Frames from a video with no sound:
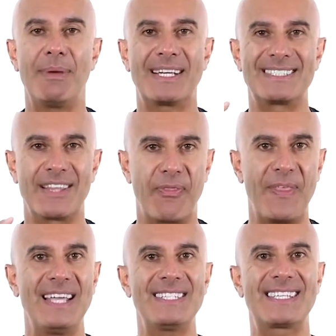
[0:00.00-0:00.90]
Because the
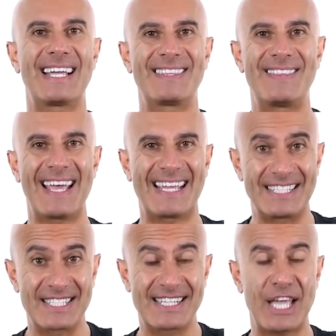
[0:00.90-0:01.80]
things get, that
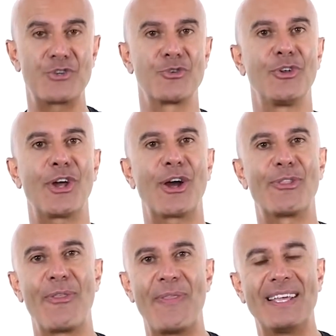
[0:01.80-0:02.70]
get scheduled are
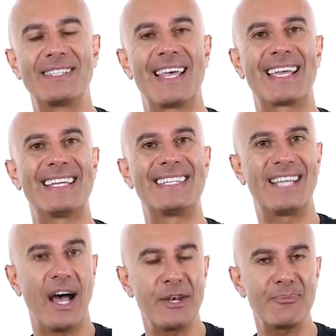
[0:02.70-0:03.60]
the things that get
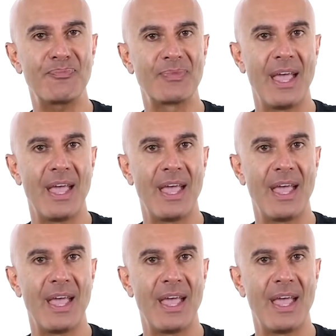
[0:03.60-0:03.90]
done,